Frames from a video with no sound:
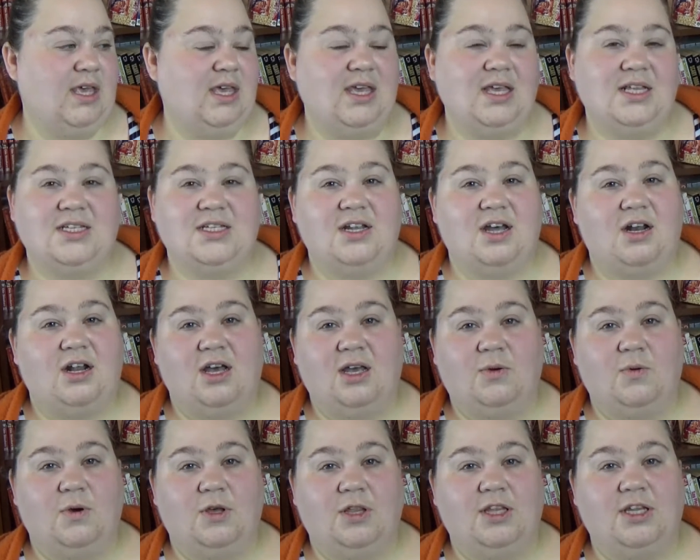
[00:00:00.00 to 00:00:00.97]
it's not high
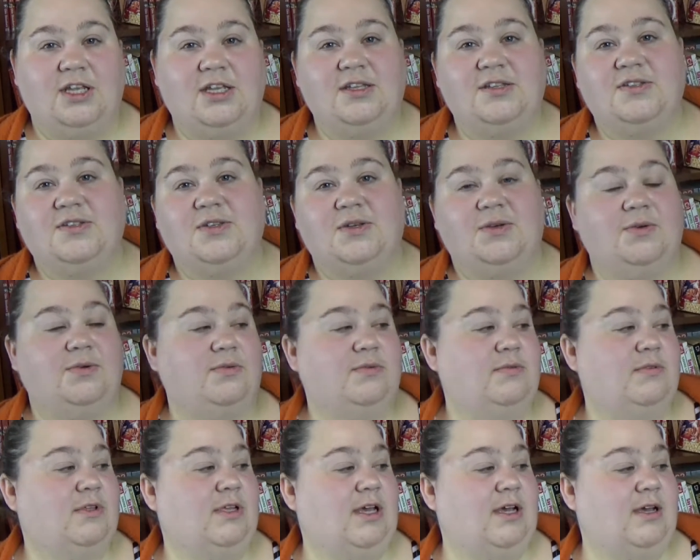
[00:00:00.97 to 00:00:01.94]
quality, so
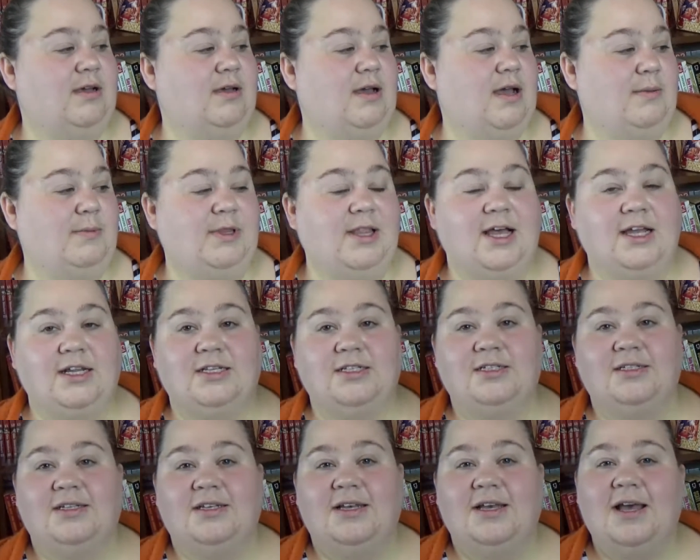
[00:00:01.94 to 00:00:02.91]
I'm
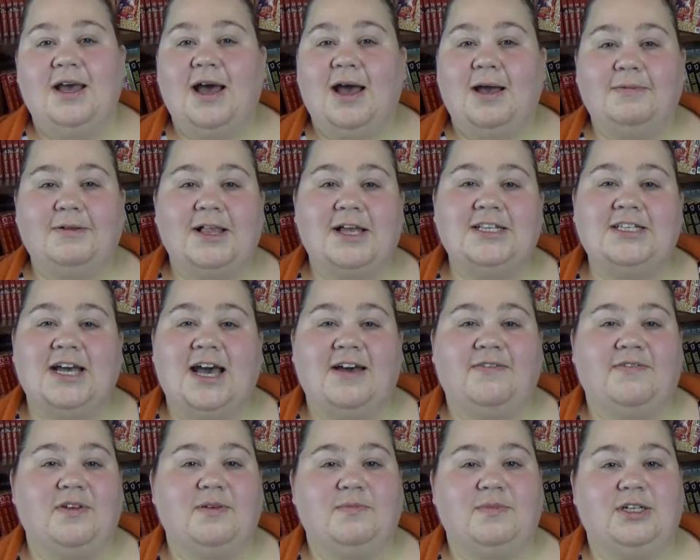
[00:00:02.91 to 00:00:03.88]
glad to
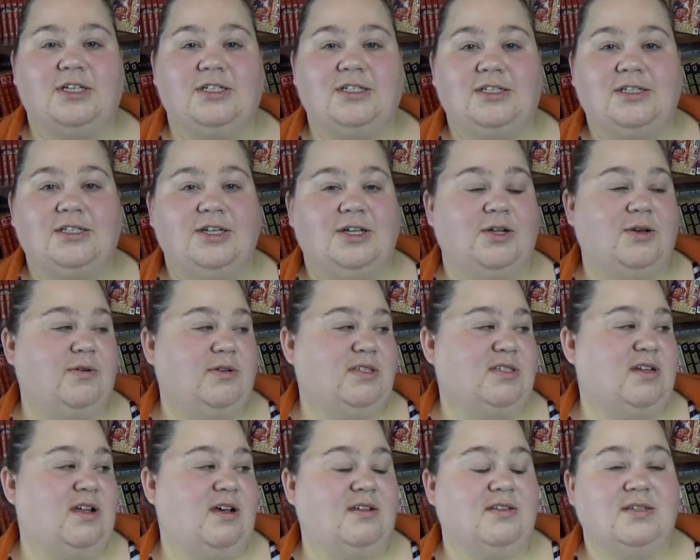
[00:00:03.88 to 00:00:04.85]
have it, but you know,
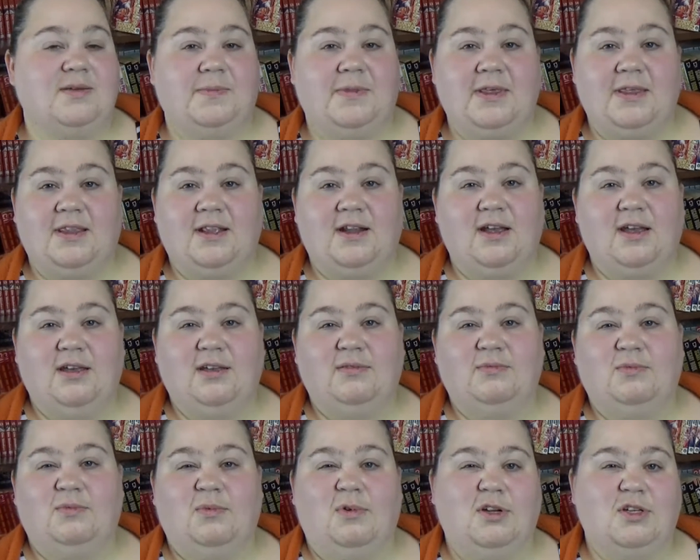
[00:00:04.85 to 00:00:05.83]
it's not something that I
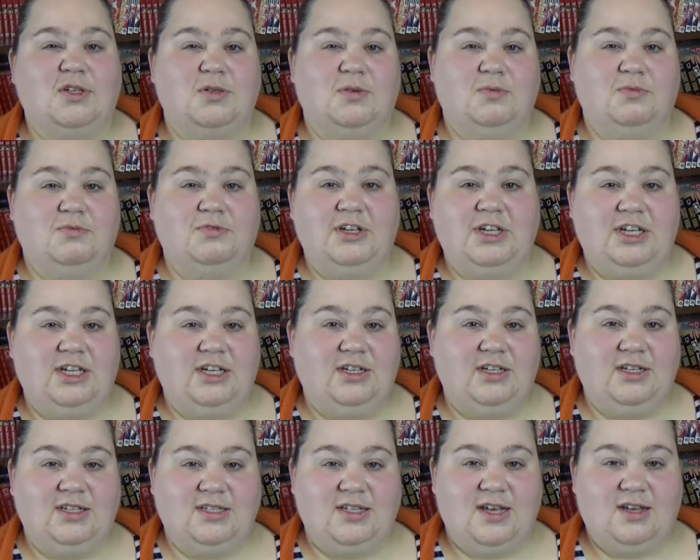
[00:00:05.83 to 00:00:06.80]
want to
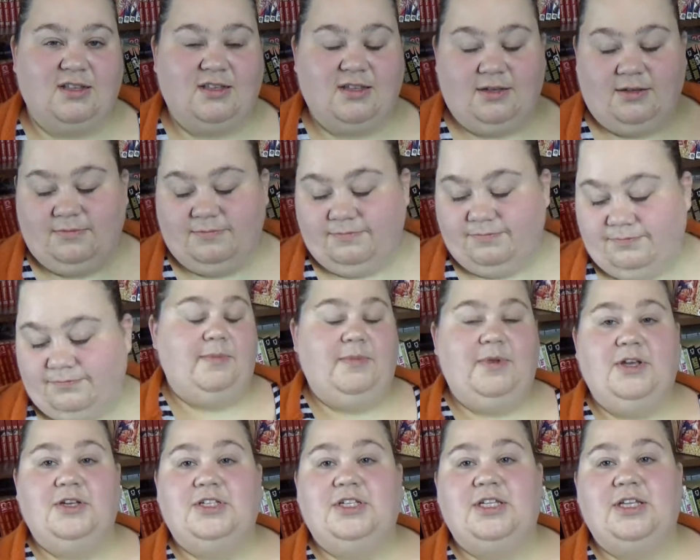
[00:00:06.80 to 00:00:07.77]
read exactly.
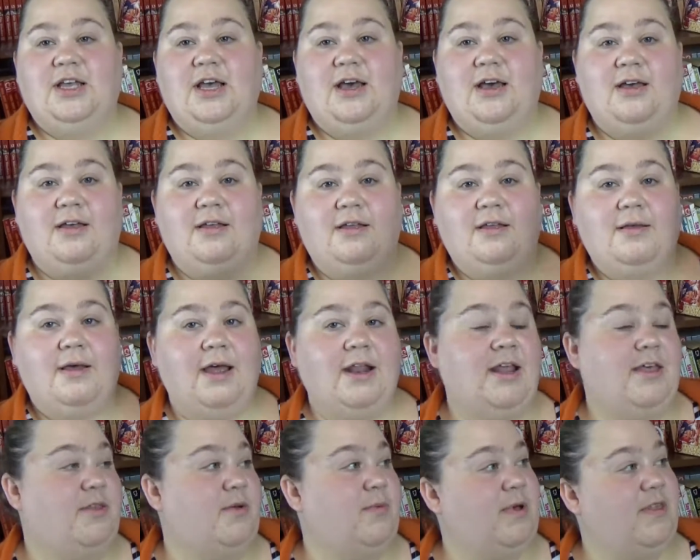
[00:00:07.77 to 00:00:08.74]
Here's
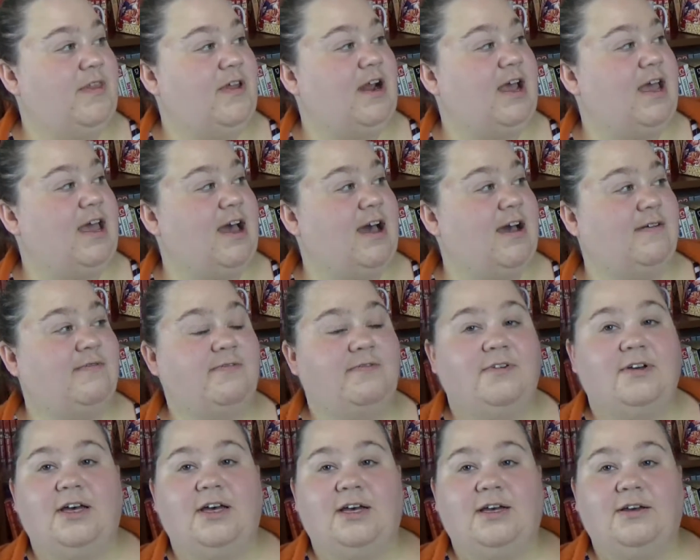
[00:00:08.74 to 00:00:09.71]
another one that I have
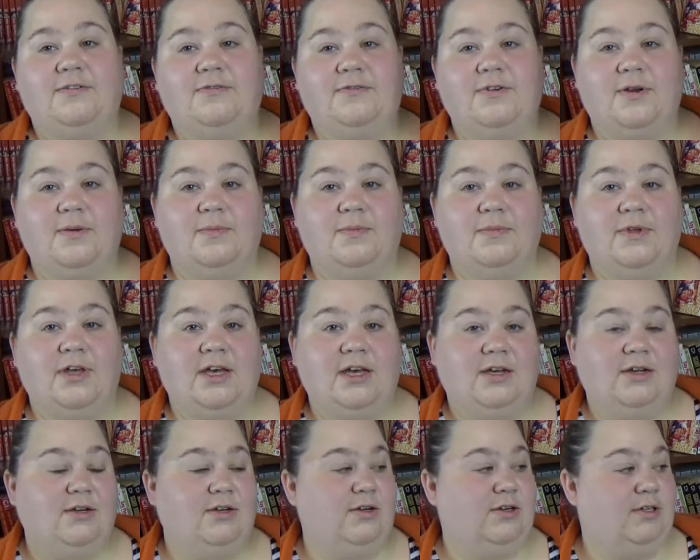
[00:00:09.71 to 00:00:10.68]
from
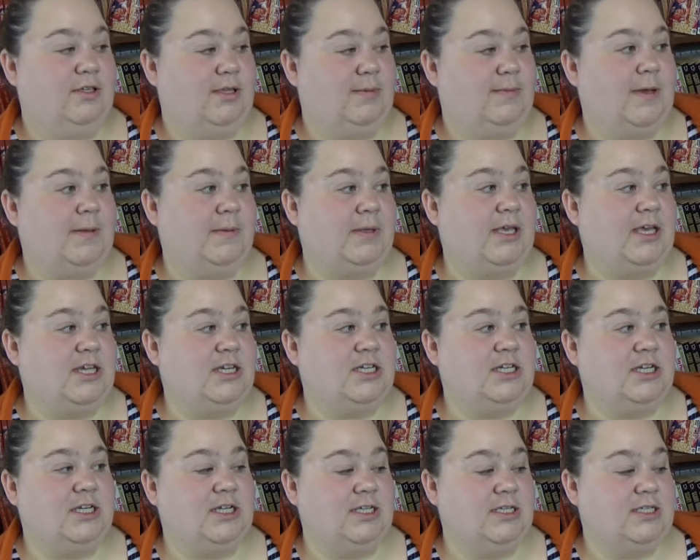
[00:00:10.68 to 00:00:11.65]
early
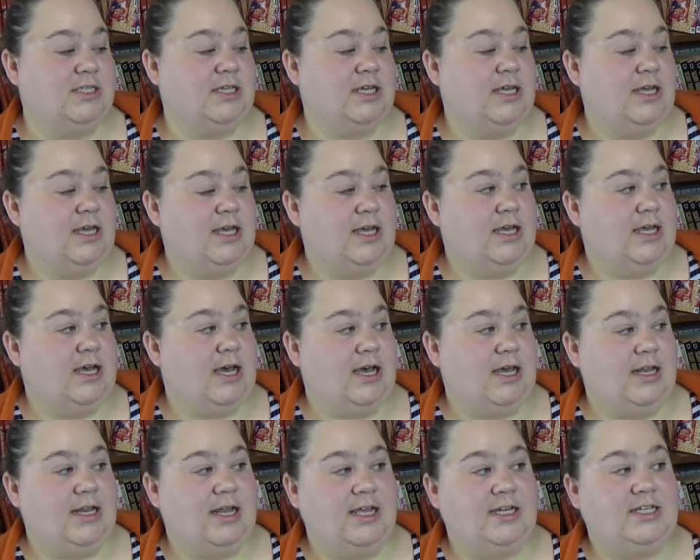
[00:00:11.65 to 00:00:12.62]
publication is
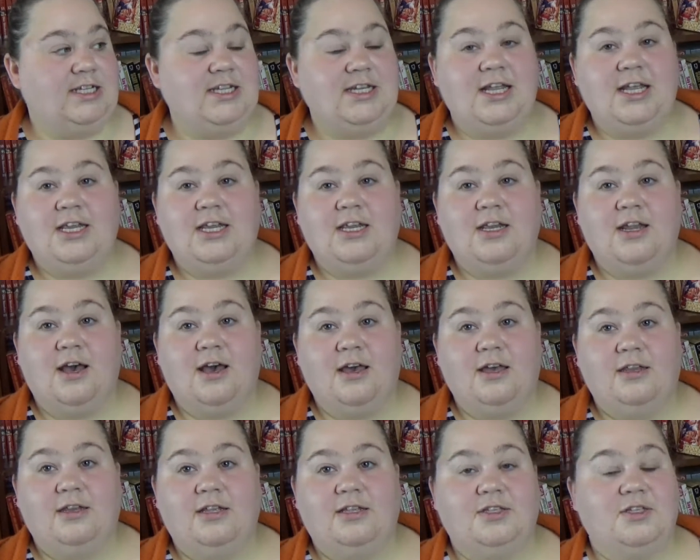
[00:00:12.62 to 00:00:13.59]

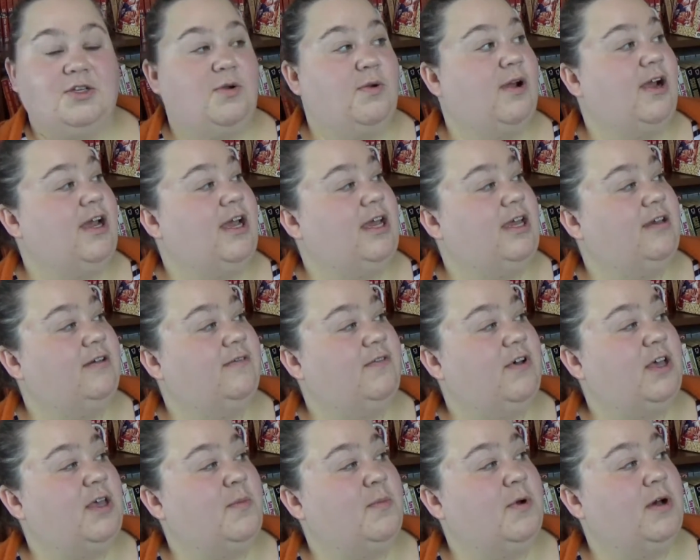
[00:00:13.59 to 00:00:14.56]
1989. It's Gray,
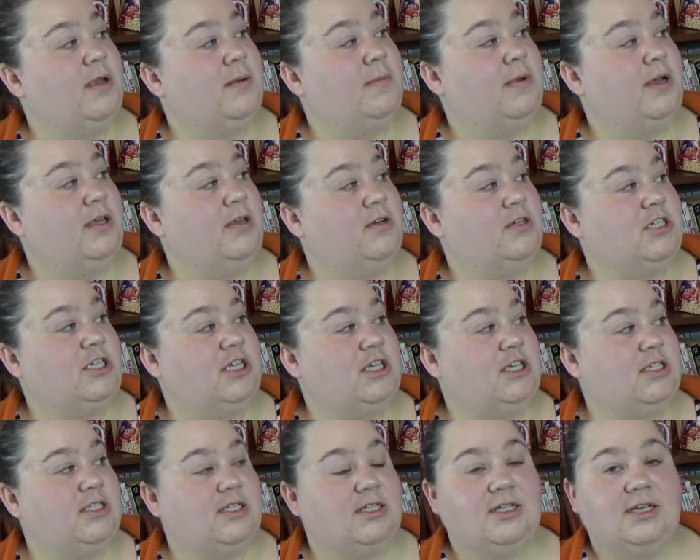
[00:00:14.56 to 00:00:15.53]
Volume 1 by
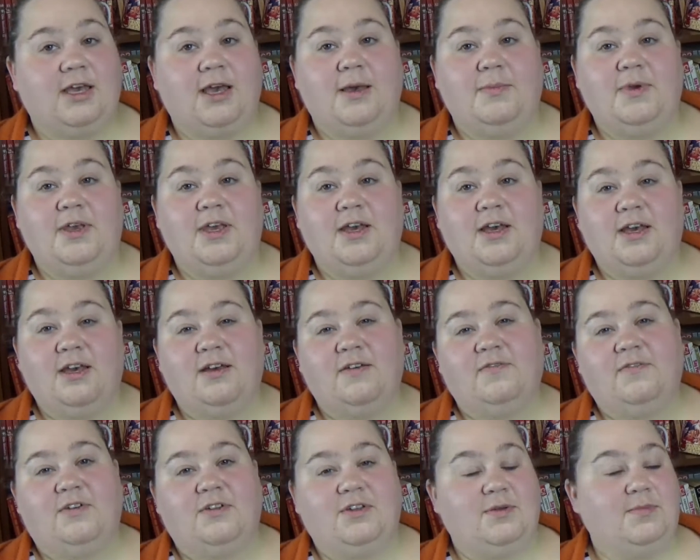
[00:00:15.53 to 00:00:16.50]
Yoshihisa Tagami. I have
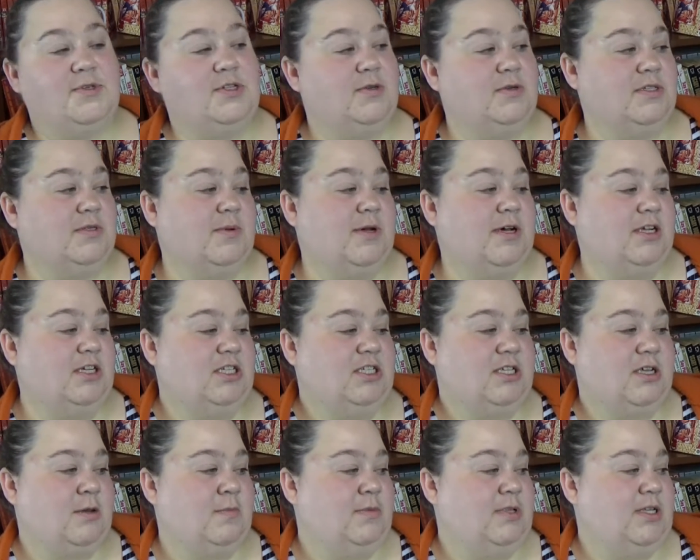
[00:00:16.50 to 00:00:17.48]
Volume 2 as well, which is
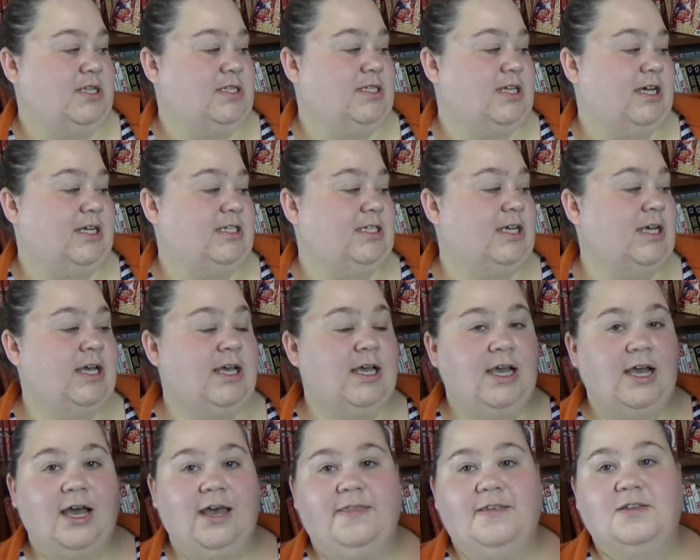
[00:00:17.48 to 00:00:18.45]
a complete set,
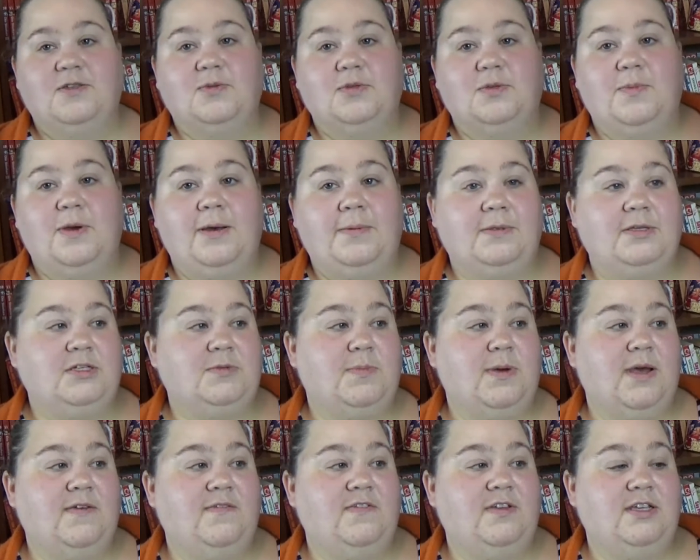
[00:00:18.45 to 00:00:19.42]
and this was published
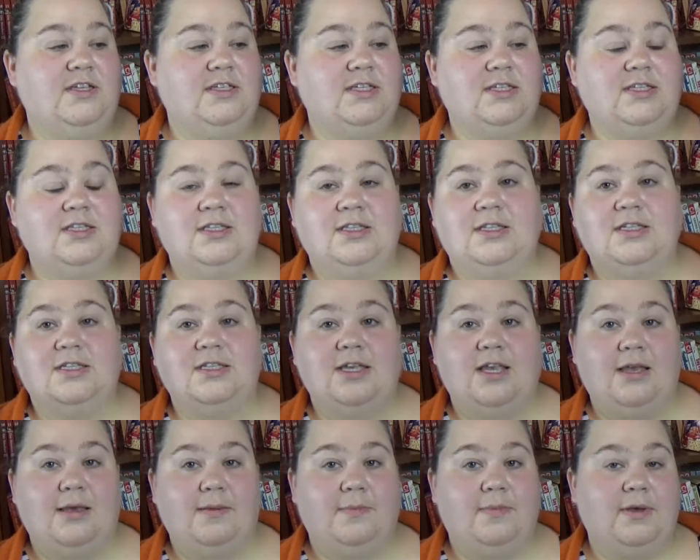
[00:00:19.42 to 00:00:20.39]
by Viz. It's in the
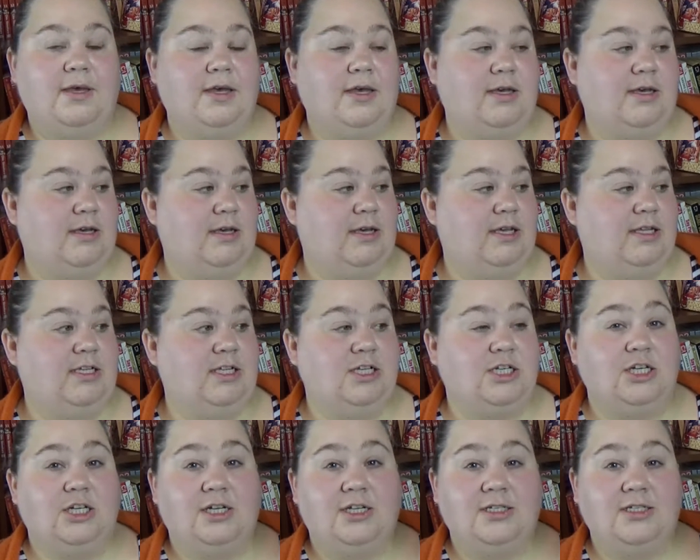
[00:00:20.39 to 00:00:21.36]
same
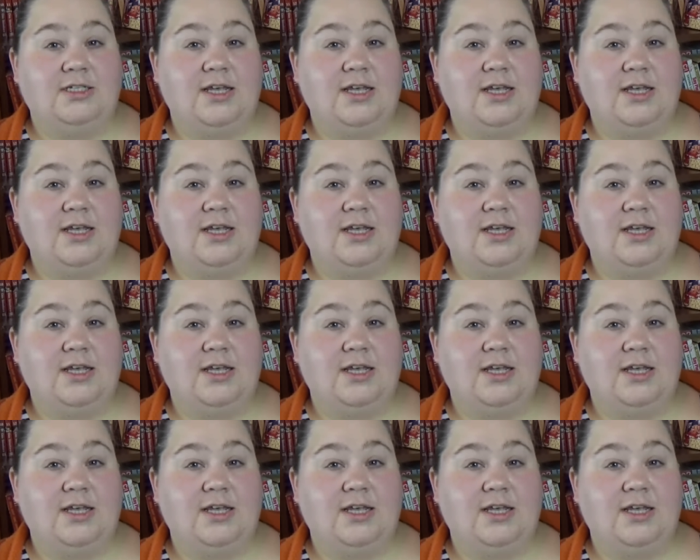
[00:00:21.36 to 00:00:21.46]
edition as